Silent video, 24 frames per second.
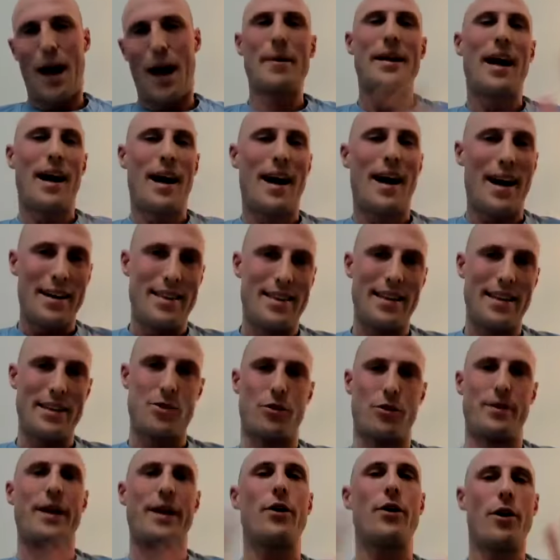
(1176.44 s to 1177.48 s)
I mean, I think
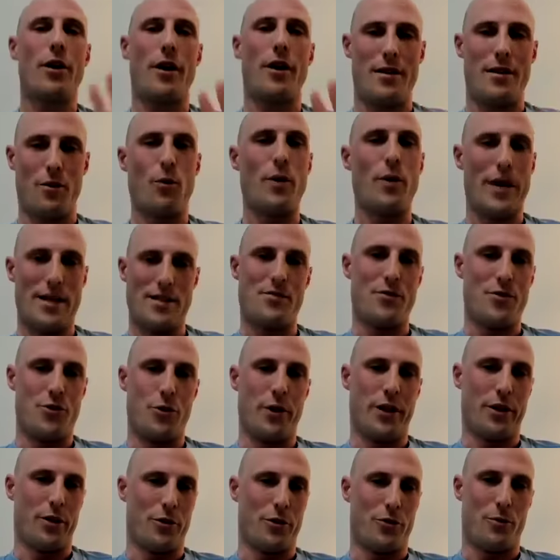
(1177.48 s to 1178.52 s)
so. There are other ways of
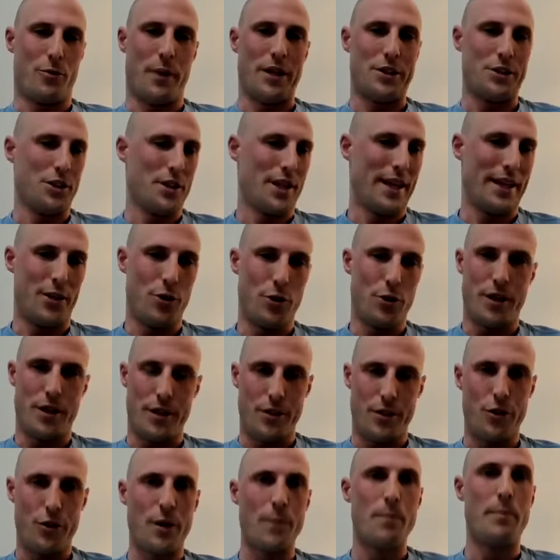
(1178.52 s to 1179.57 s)
doing automation. Like you
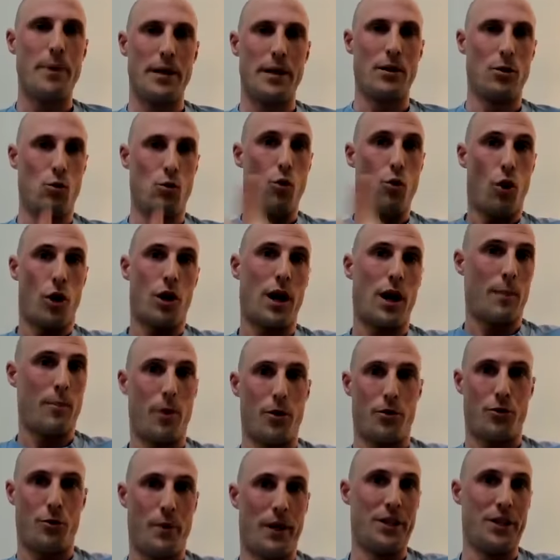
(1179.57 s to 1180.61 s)
can build walk-up
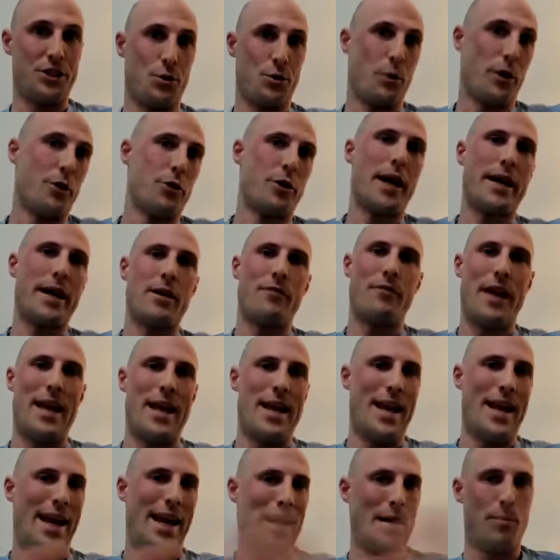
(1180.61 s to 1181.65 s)
automation where you kind of
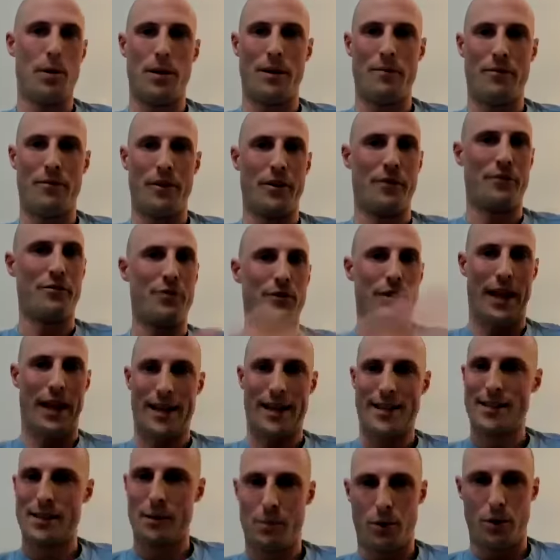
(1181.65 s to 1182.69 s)
enable a very
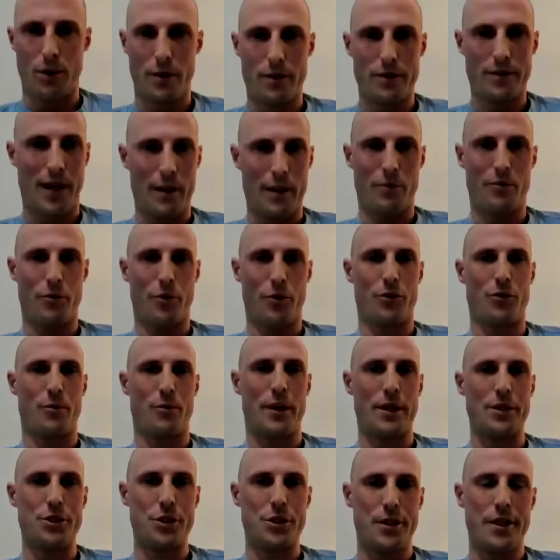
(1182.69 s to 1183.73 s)
flexible type of
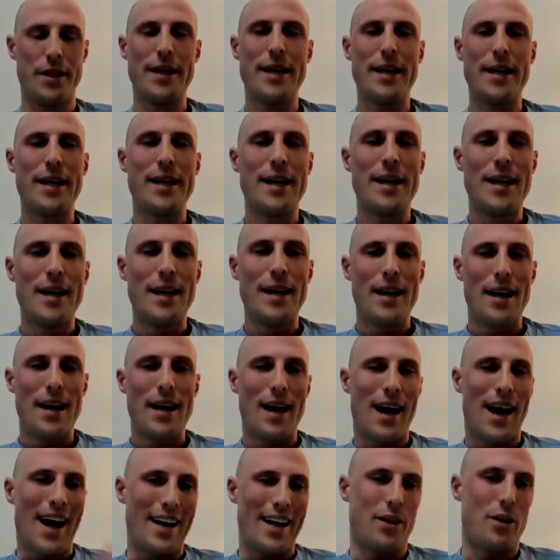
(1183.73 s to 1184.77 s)
automation.
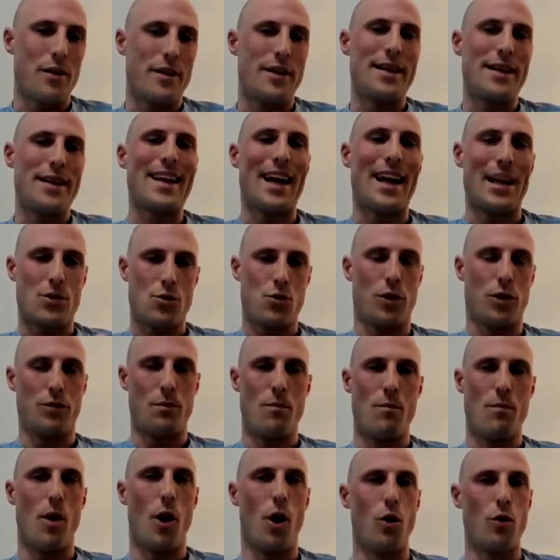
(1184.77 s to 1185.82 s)
I don't think that's what
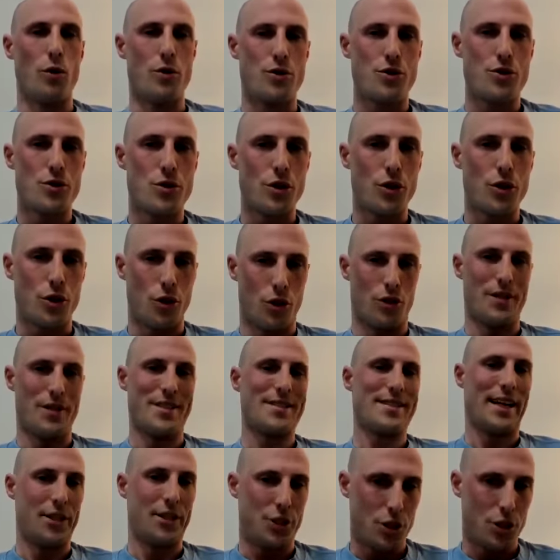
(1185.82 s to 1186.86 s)
most early
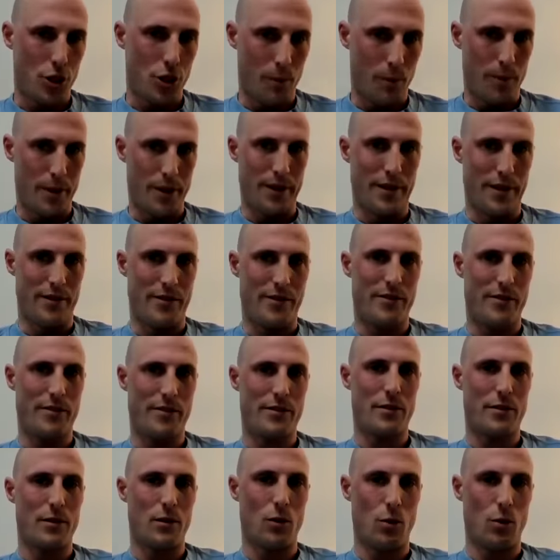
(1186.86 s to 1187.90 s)
stage
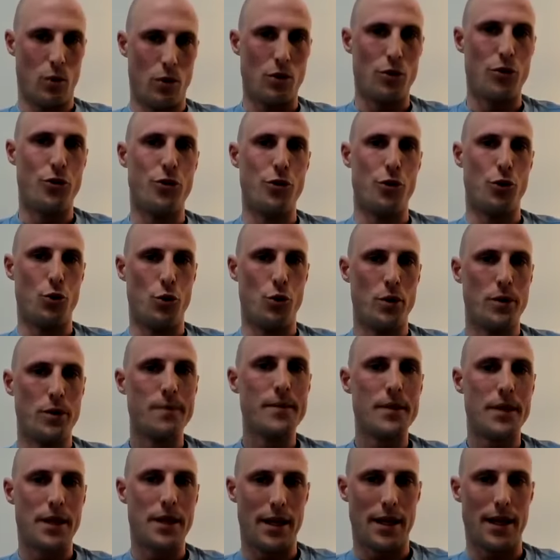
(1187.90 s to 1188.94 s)
companies will do
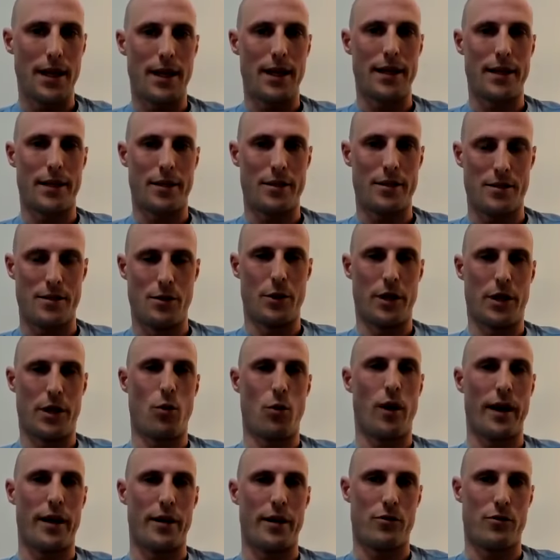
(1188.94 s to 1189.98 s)
because it
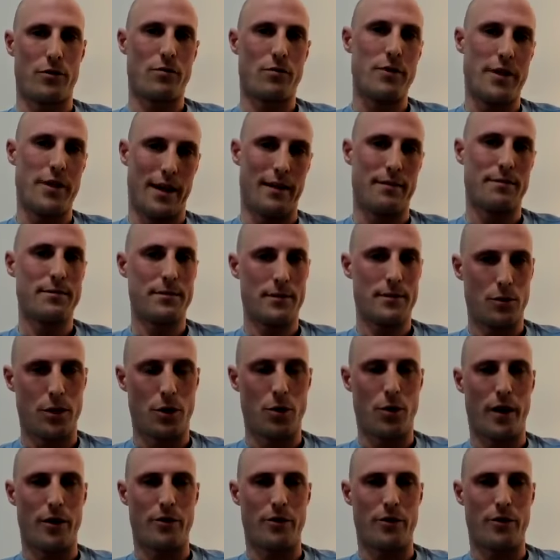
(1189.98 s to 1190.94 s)
requires work.